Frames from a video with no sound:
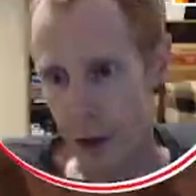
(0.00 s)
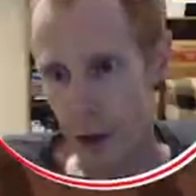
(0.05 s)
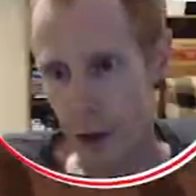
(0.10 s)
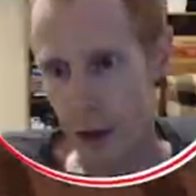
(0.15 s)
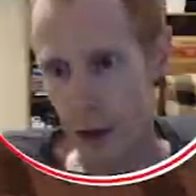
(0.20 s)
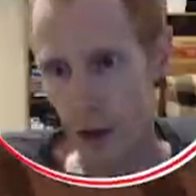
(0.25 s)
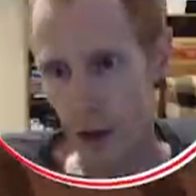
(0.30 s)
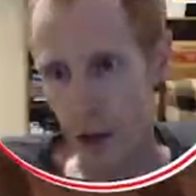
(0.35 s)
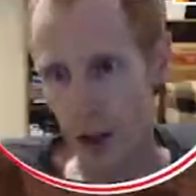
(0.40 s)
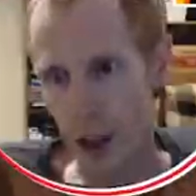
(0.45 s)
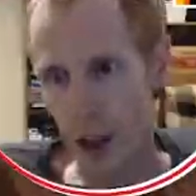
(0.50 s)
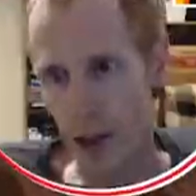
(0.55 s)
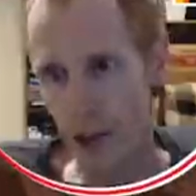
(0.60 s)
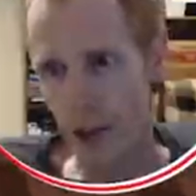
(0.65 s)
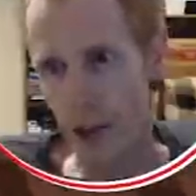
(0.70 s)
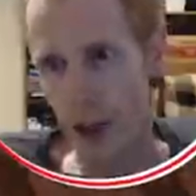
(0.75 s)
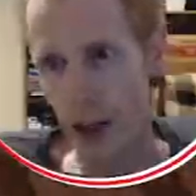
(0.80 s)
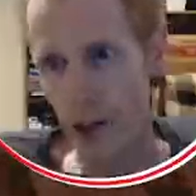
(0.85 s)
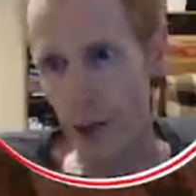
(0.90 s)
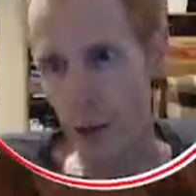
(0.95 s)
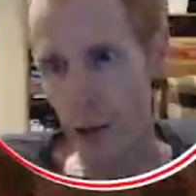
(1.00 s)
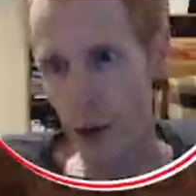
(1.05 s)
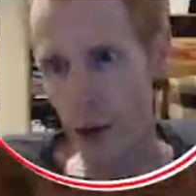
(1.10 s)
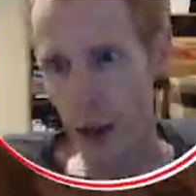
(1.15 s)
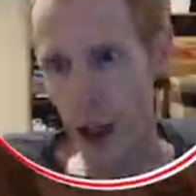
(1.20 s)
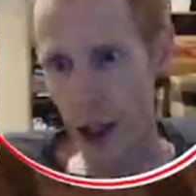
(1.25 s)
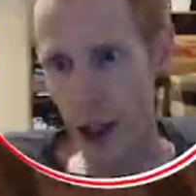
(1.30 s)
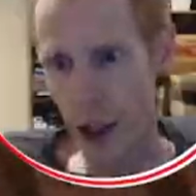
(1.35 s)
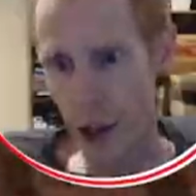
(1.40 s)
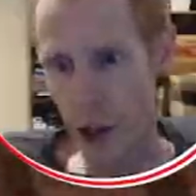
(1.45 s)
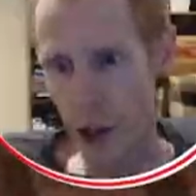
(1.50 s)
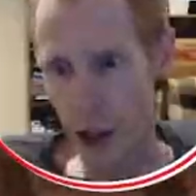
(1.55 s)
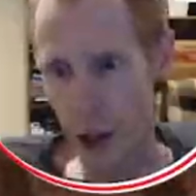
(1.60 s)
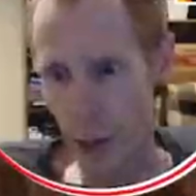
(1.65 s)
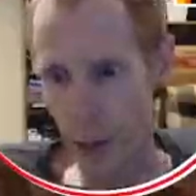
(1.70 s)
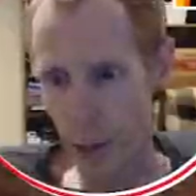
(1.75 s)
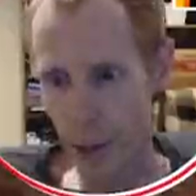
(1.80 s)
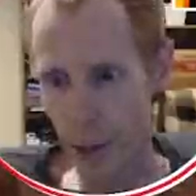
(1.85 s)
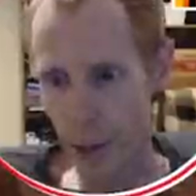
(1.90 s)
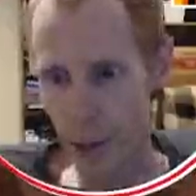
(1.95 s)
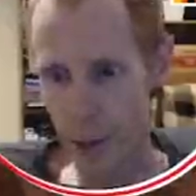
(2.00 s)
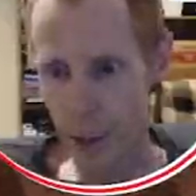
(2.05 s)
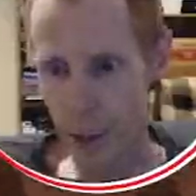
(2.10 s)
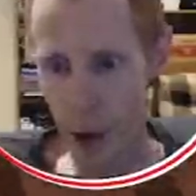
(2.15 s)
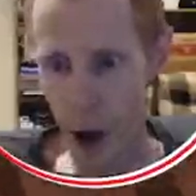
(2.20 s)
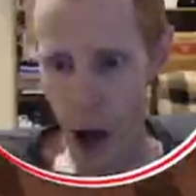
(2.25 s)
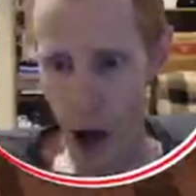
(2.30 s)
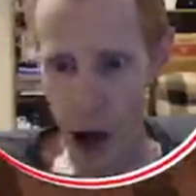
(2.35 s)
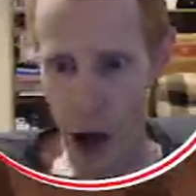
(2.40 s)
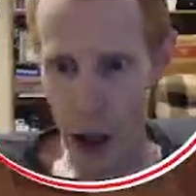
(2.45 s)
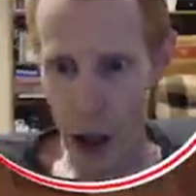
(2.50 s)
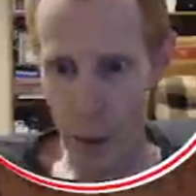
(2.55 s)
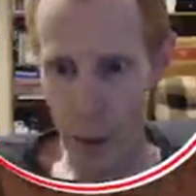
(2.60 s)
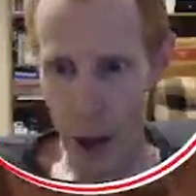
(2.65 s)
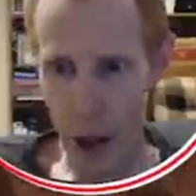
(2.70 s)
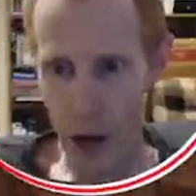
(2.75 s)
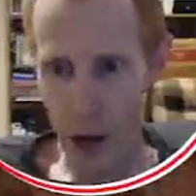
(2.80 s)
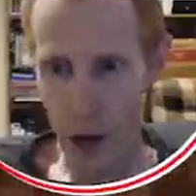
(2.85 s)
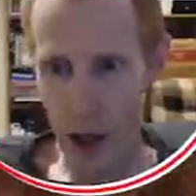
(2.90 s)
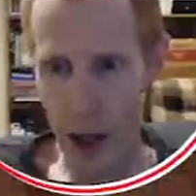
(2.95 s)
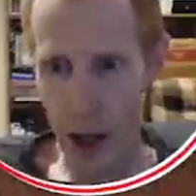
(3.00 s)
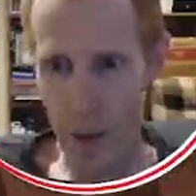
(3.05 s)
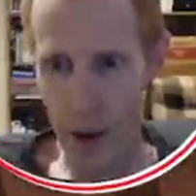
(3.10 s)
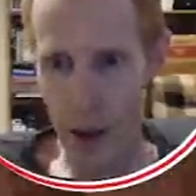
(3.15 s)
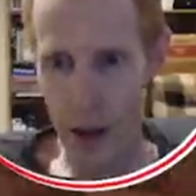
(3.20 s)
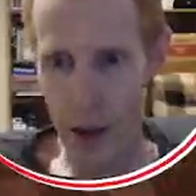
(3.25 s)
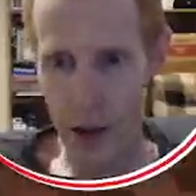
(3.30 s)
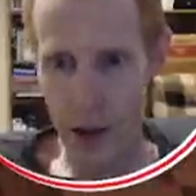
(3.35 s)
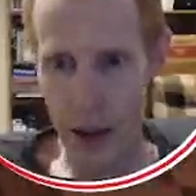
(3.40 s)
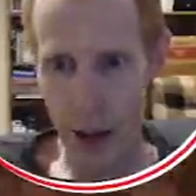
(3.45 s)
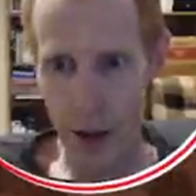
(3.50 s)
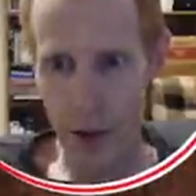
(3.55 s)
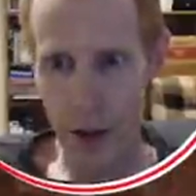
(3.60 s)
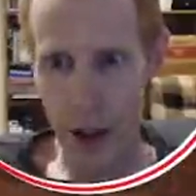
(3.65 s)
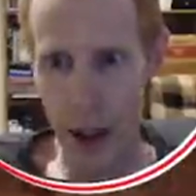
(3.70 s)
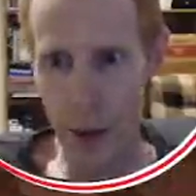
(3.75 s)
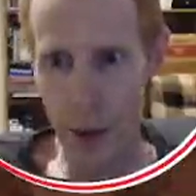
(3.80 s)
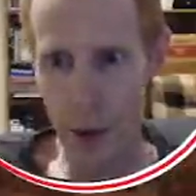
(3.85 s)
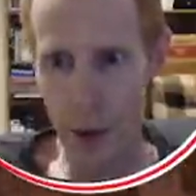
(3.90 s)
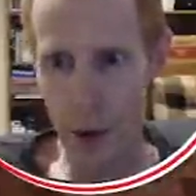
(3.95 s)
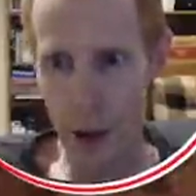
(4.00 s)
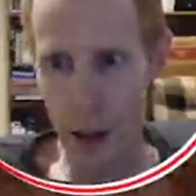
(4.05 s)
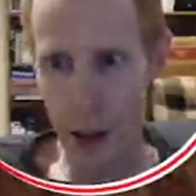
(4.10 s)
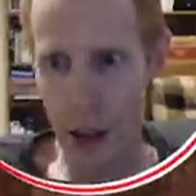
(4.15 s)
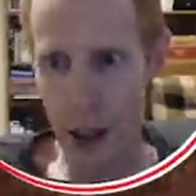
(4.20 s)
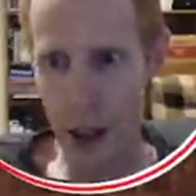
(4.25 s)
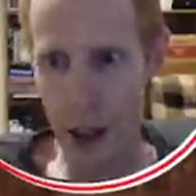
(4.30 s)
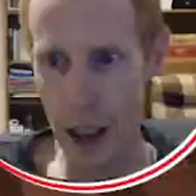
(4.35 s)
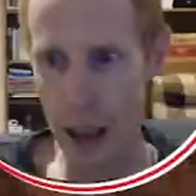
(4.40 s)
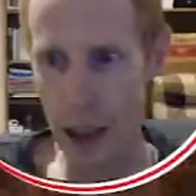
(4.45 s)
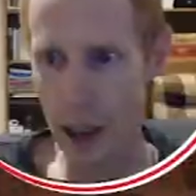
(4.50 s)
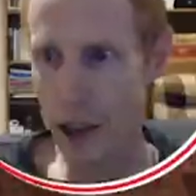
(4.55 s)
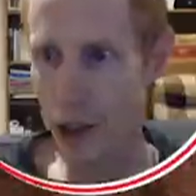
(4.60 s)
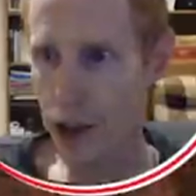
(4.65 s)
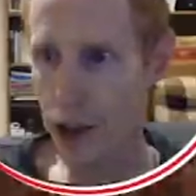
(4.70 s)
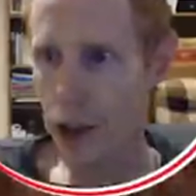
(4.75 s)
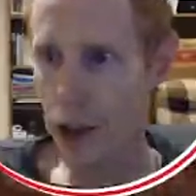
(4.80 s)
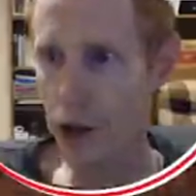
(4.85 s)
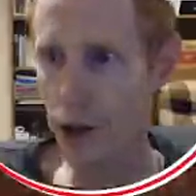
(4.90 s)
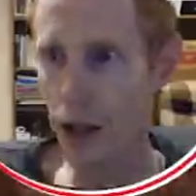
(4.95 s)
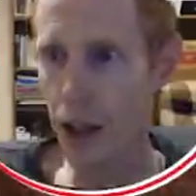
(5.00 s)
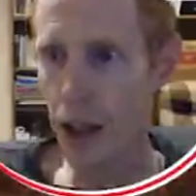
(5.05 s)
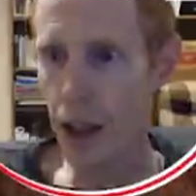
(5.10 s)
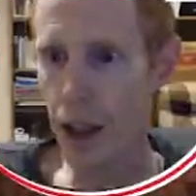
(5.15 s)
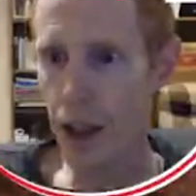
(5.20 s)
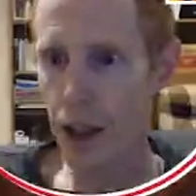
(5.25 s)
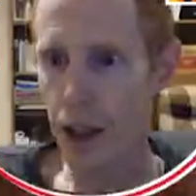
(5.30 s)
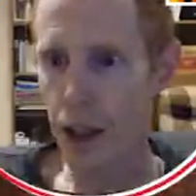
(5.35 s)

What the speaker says: So yeah, this exploration trip, all about grabbing the stuff that we're gonna need to